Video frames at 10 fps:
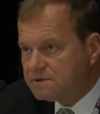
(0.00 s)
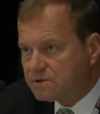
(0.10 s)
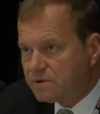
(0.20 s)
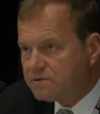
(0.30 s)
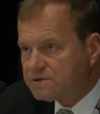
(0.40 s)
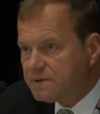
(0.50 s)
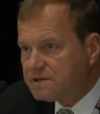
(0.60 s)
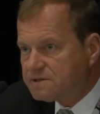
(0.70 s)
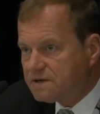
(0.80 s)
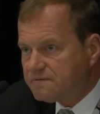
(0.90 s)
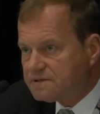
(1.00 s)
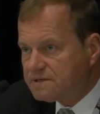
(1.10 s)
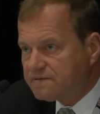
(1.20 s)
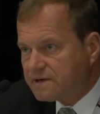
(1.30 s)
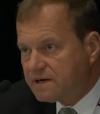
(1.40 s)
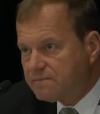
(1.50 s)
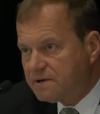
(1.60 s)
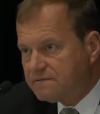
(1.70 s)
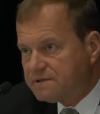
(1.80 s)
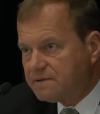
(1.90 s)
The Quick Response Office never got
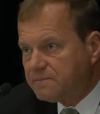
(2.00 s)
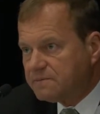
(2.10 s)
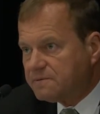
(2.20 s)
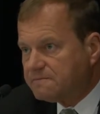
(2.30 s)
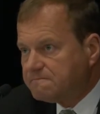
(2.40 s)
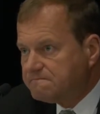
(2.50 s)
above 10 people.